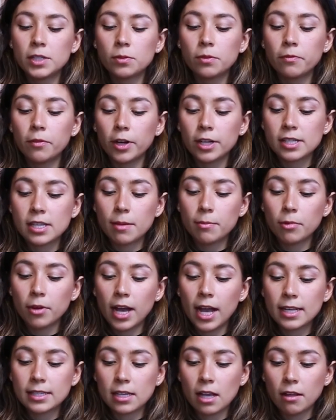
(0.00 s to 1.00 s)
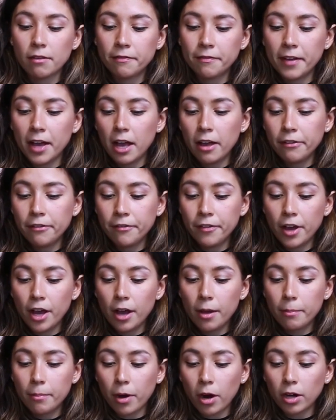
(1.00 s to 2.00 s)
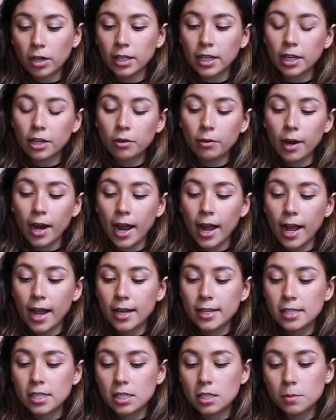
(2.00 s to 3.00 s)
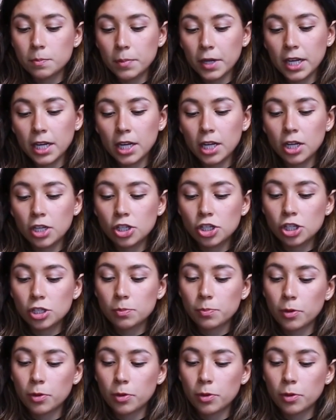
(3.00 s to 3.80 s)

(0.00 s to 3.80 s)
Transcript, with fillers: This one, for example, has alfalfa, barley grass, spinach,